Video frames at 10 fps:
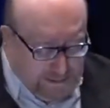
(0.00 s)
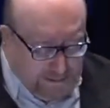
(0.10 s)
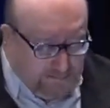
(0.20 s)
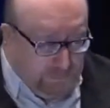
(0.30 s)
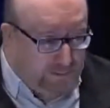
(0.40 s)

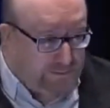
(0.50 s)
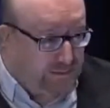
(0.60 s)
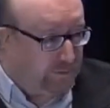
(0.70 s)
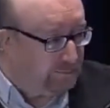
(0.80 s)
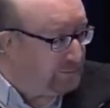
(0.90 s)
And some
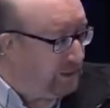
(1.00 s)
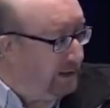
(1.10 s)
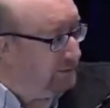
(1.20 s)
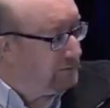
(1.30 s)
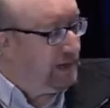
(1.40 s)
of them say
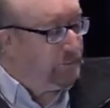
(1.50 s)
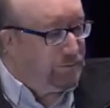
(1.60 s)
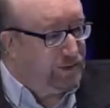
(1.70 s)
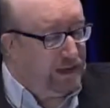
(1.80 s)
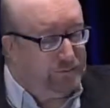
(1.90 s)
a psalm
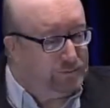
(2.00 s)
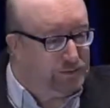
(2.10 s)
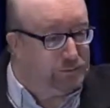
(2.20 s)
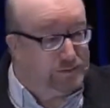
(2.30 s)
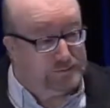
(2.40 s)
of David.
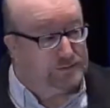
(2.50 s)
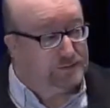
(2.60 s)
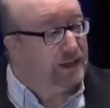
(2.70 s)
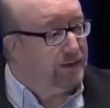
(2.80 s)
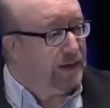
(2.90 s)
This one doesn't
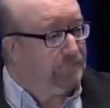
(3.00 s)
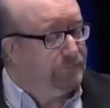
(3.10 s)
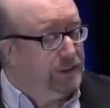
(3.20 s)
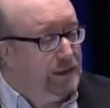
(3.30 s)
say that.